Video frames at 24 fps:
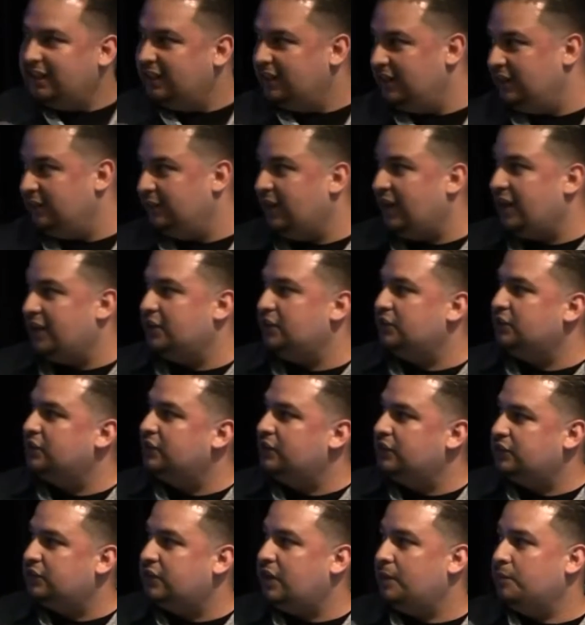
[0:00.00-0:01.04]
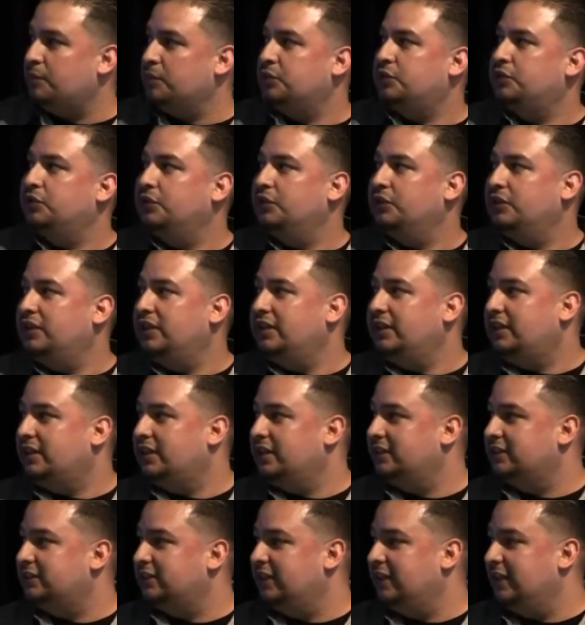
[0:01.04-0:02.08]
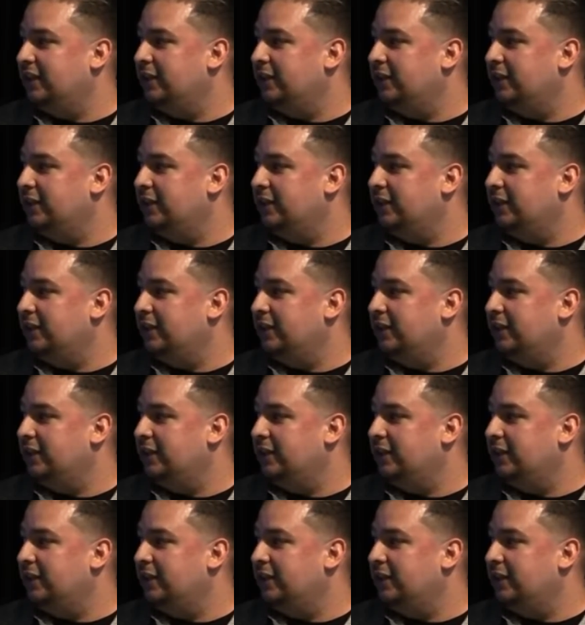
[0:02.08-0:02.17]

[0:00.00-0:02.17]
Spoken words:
advantage of this opportunity because